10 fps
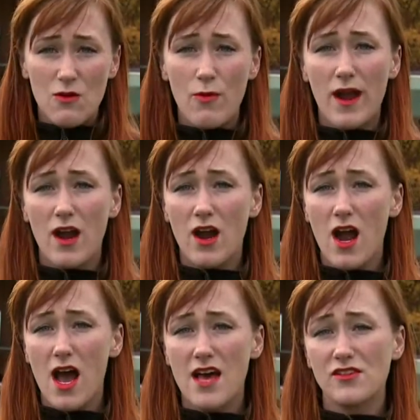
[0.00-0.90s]

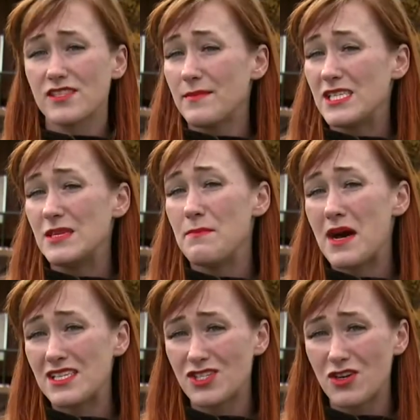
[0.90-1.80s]
where uh, there's limited
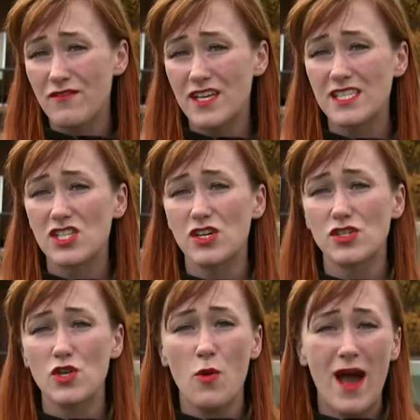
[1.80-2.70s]
bus service,
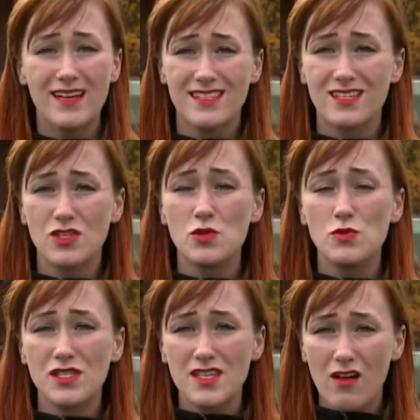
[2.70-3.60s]
there's no access
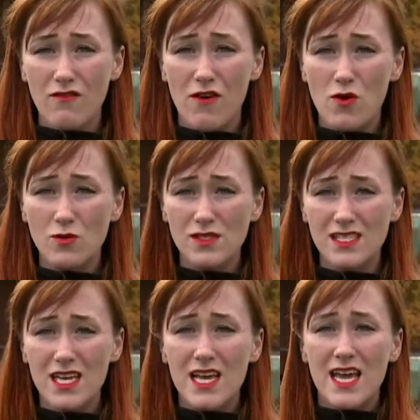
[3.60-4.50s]
to cell phones,
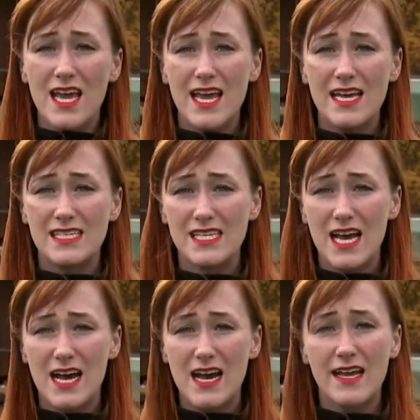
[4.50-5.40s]
and
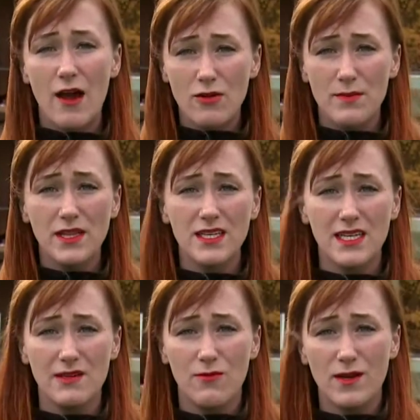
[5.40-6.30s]
uh,
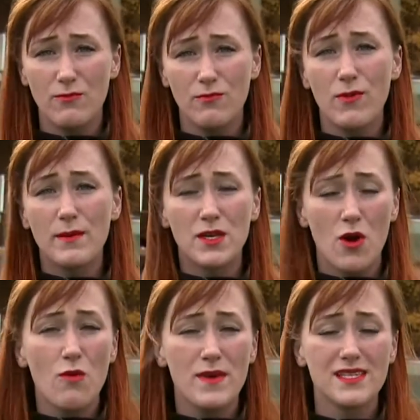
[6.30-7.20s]
accountability when women
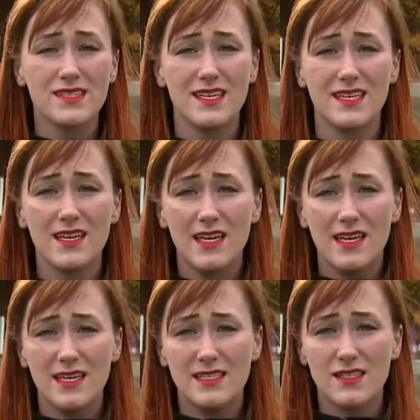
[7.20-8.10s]
go missing
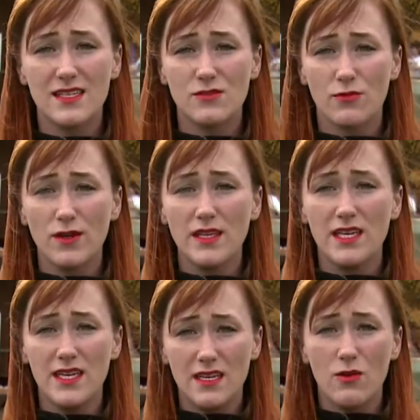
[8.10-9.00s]
is is
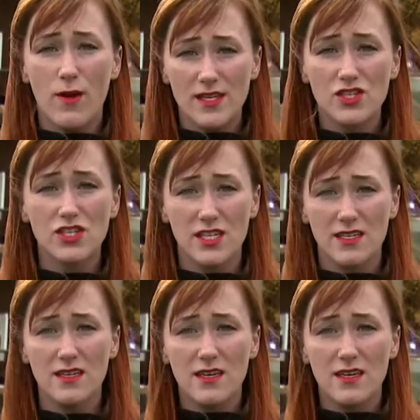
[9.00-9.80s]
really in question